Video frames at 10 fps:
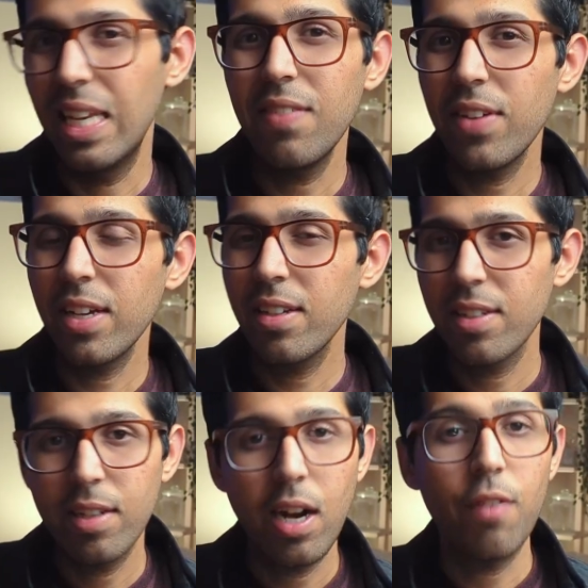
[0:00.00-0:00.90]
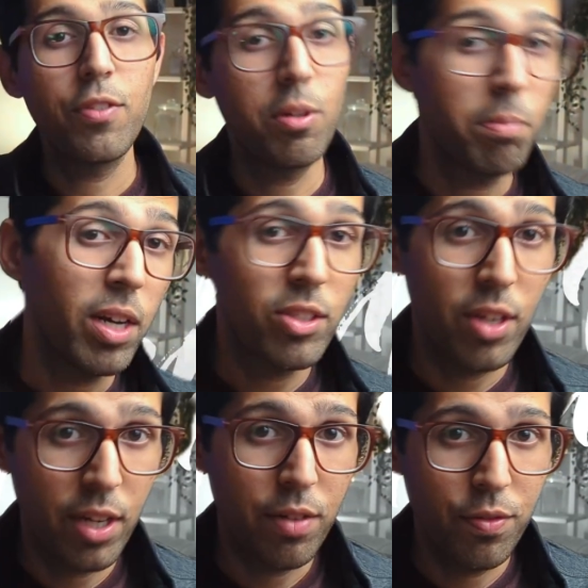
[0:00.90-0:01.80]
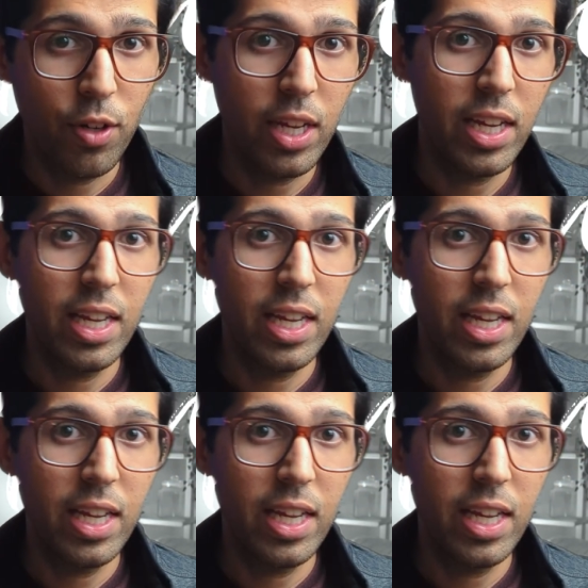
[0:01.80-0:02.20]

leaving it after mastering it fully.